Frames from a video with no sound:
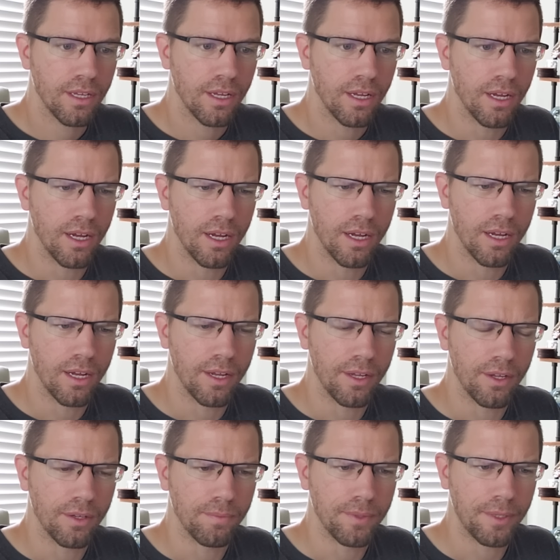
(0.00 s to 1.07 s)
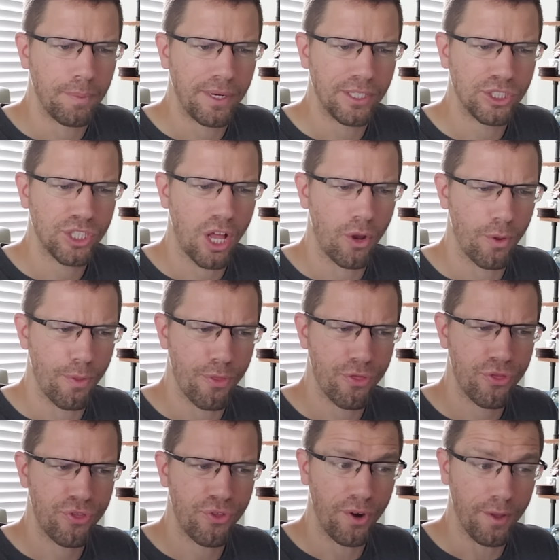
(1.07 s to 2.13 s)
But it is taller than
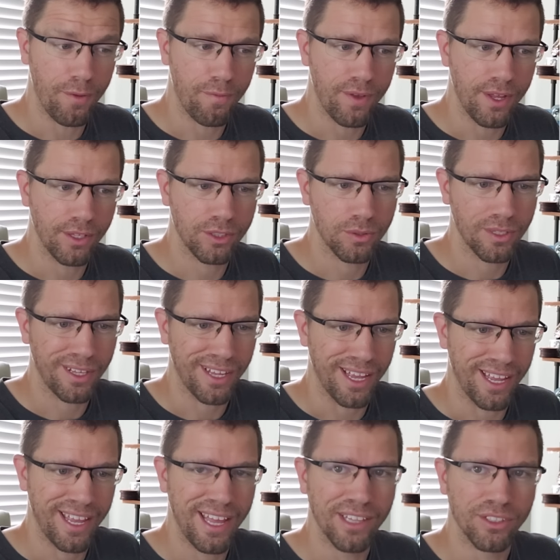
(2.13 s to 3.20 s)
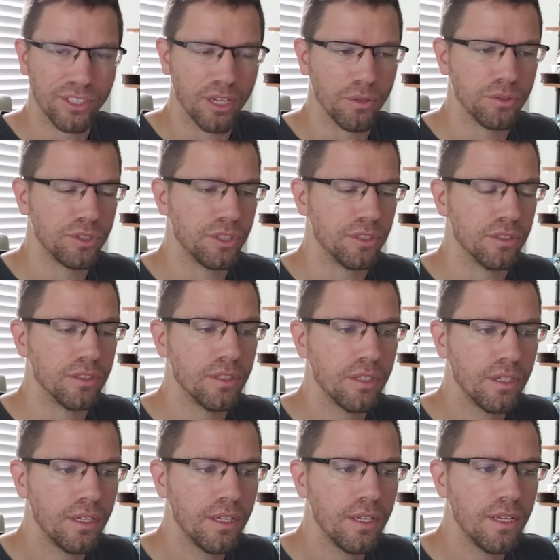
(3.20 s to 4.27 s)
30 feet, so it's not like a kid's coaster.
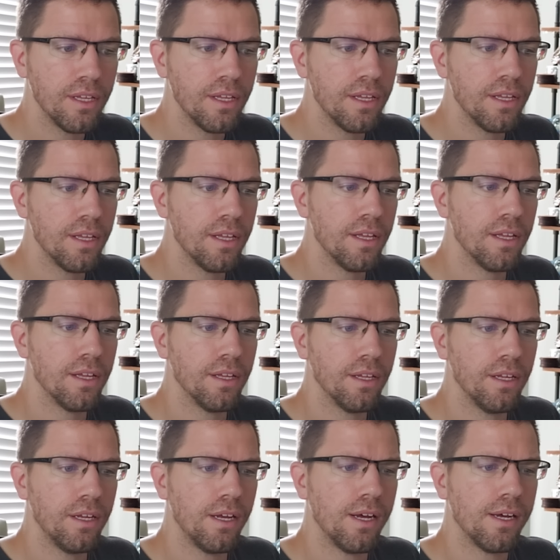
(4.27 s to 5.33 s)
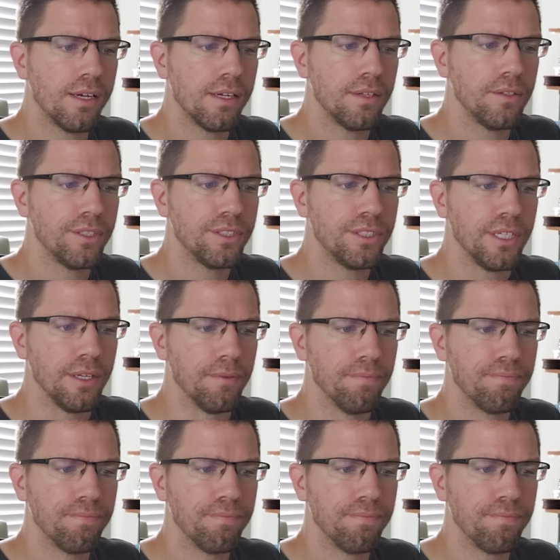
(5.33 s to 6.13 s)
Let's see.